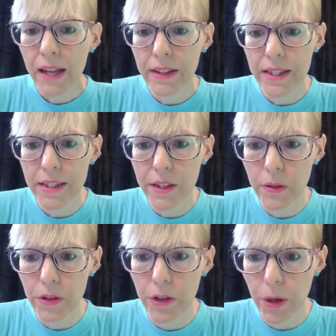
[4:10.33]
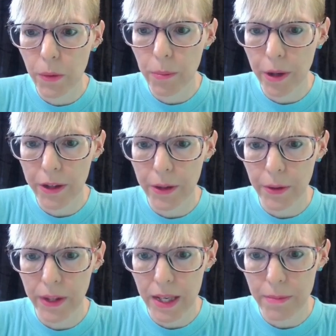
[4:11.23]
and lets the user know what
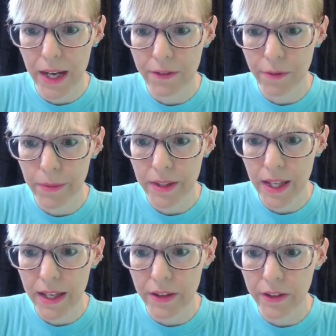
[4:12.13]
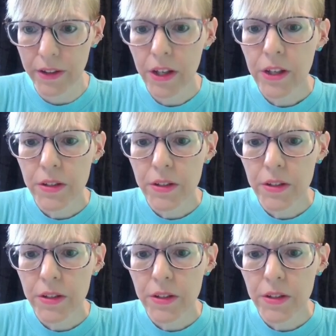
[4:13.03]
barcode came back from the scanner